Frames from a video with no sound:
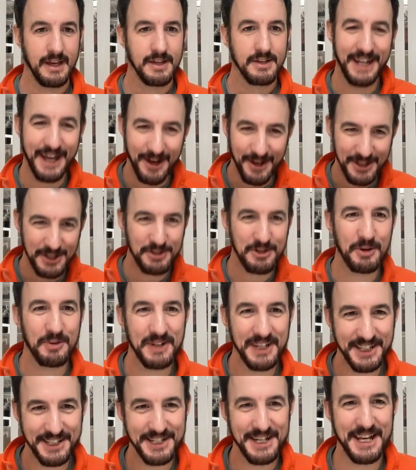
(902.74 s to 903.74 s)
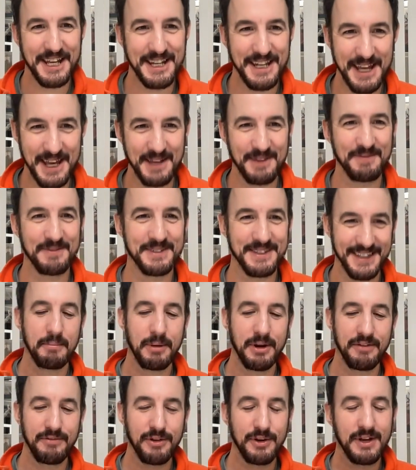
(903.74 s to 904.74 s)
Now, you don't need to name names,
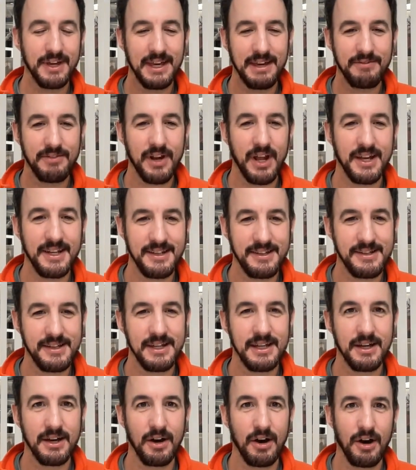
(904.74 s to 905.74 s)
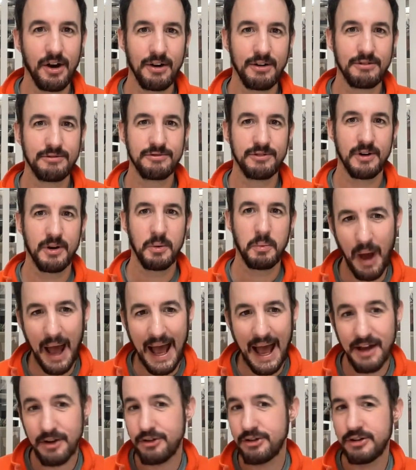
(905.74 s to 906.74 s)
but if you can give an idea of
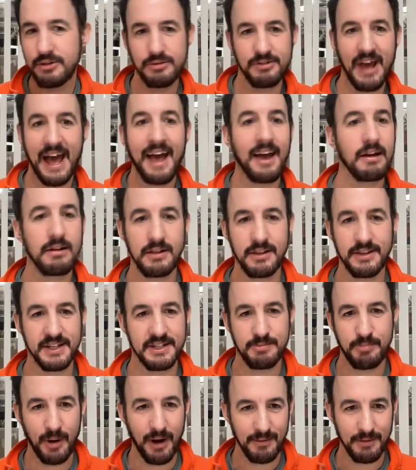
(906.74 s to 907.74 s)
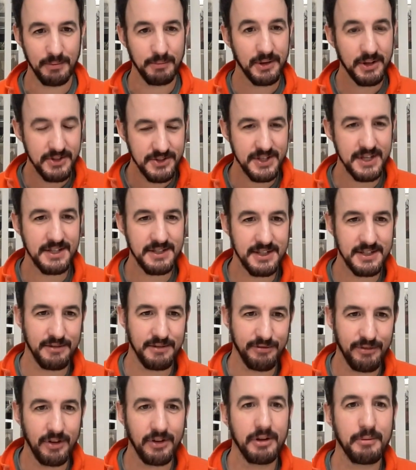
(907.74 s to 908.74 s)
how do you tackle this problem, because this is a
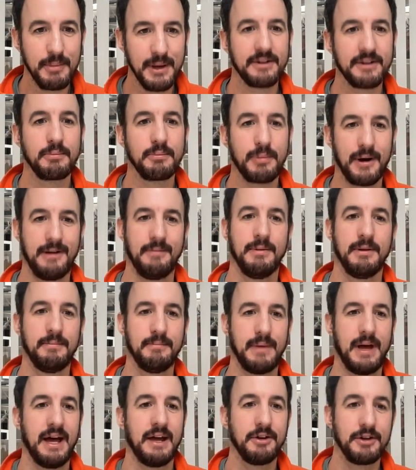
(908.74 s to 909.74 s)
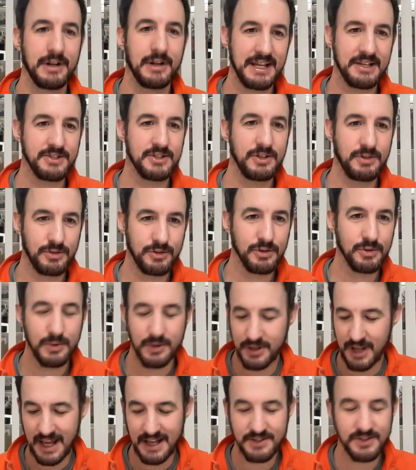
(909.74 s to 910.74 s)
fundamental problem, and unless you do
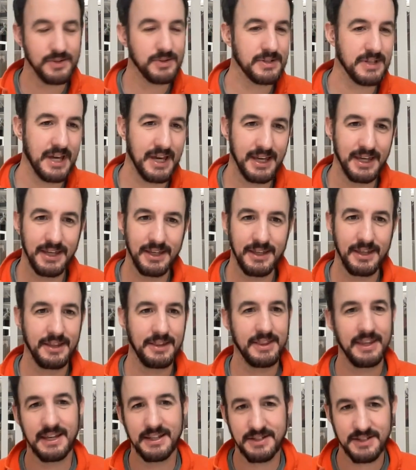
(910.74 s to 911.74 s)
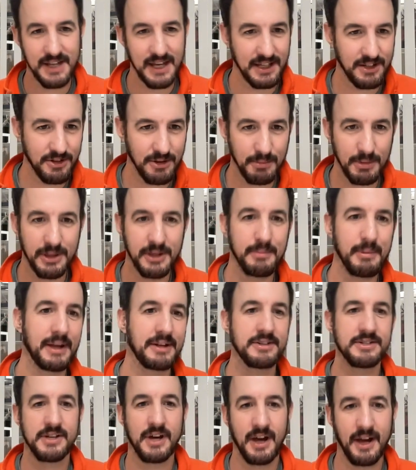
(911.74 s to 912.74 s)
it, as you say, things take double the
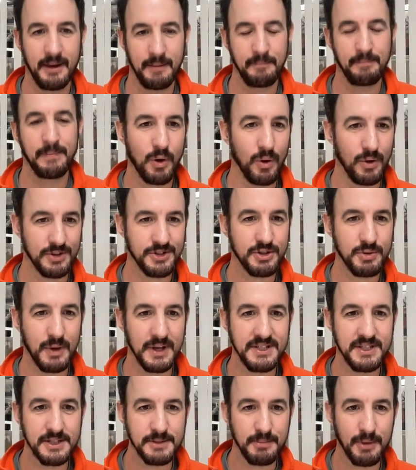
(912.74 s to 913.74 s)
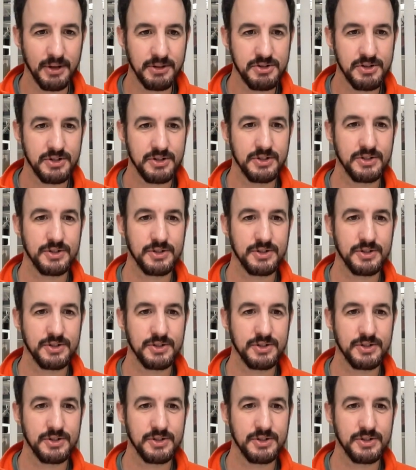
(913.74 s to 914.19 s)
amount of time, cost twice as much.